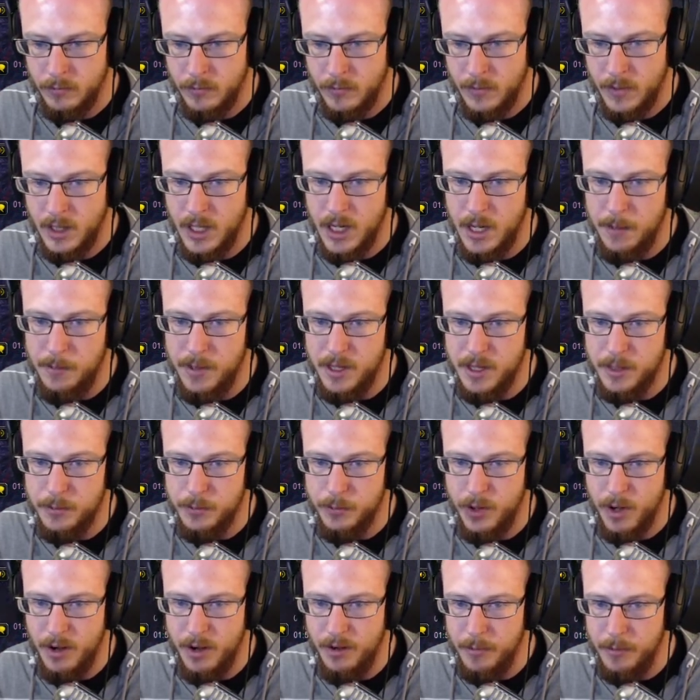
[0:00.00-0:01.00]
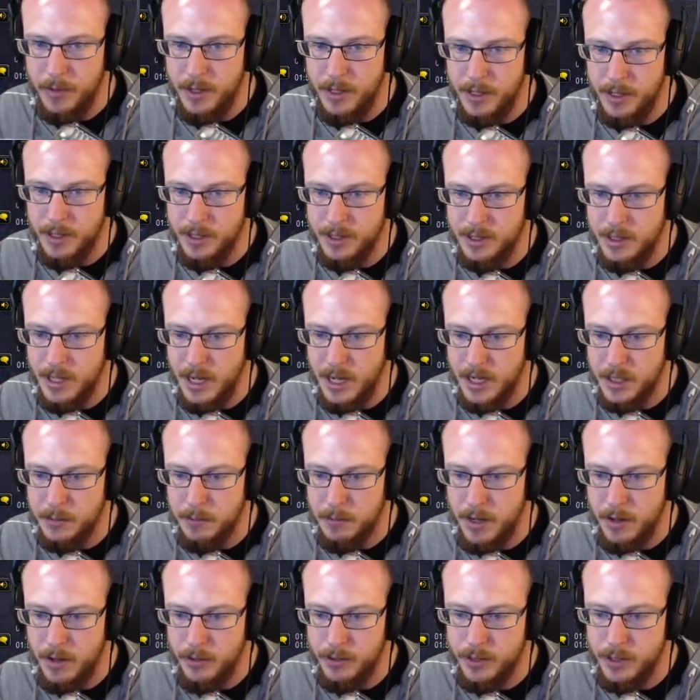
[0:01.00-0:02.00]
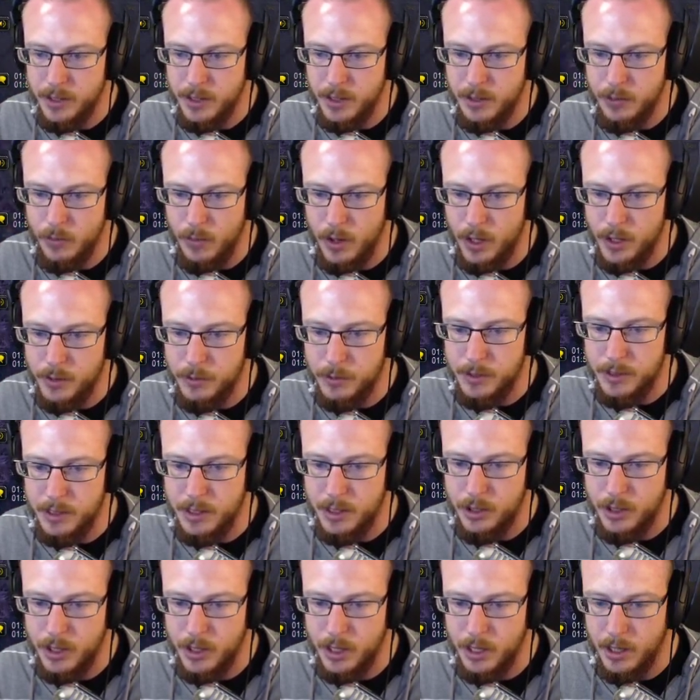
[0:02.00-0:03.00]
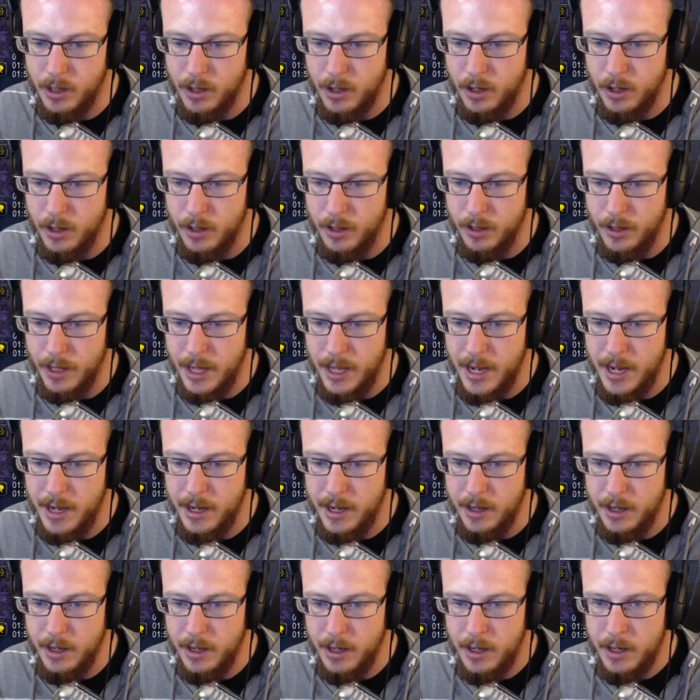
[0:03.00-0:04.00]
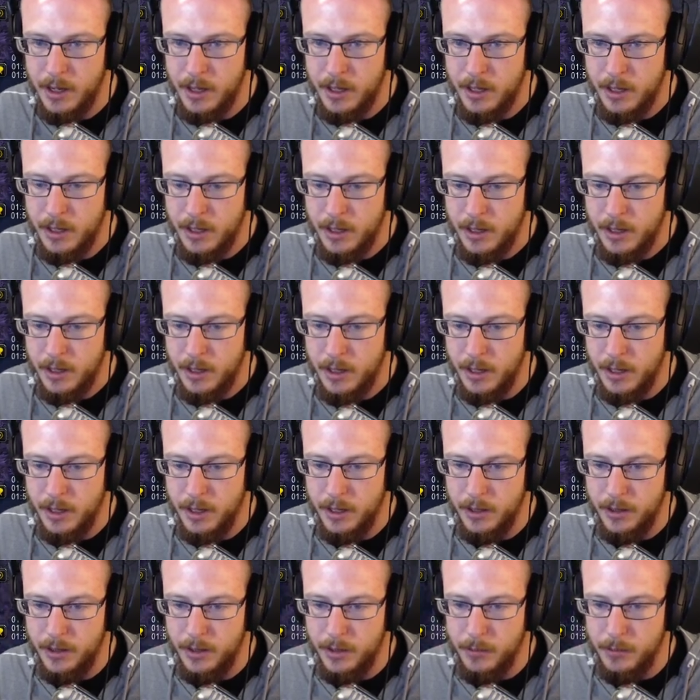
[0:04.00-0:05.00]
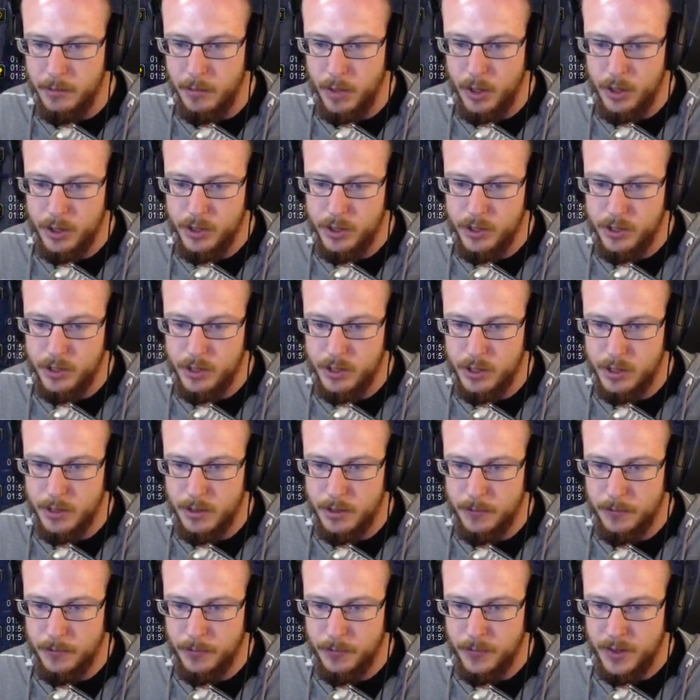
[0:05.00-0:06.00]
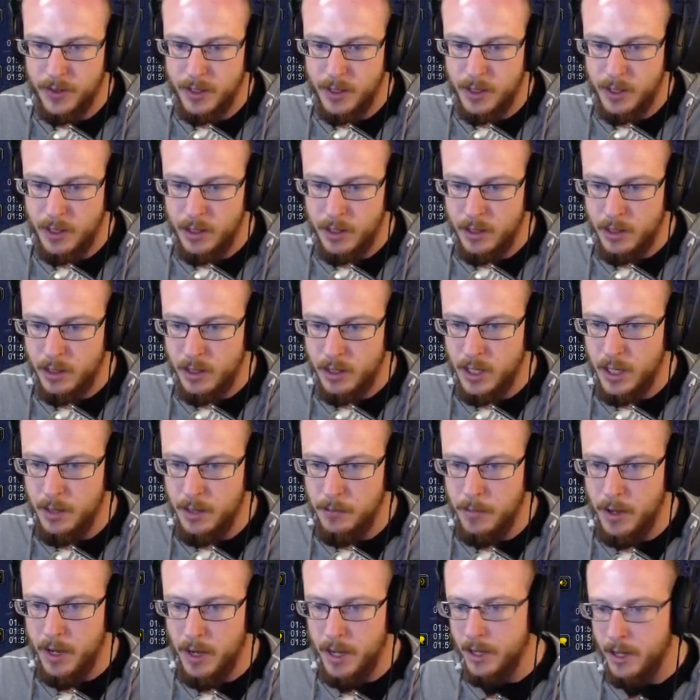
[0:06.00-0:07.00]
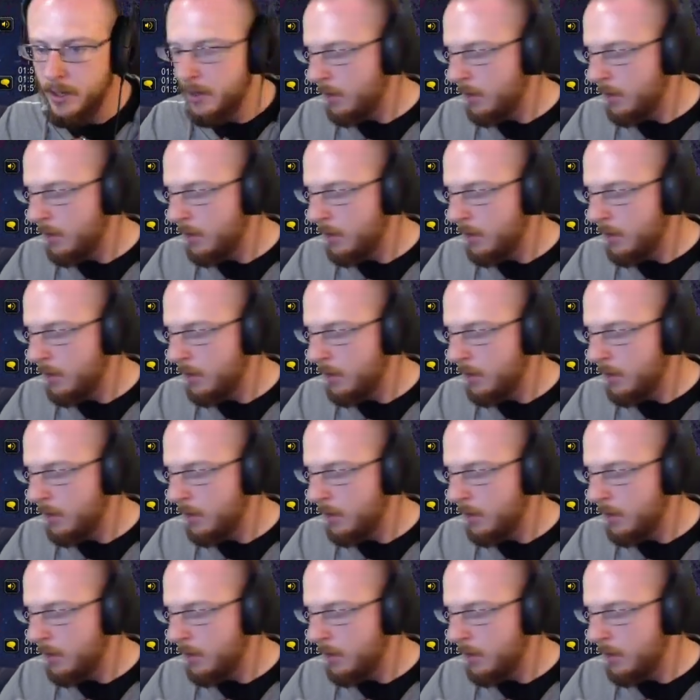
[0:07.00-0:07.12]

Keep these prayer of mending stacks bouncing. Watch positioning on that. The bursts. Keep my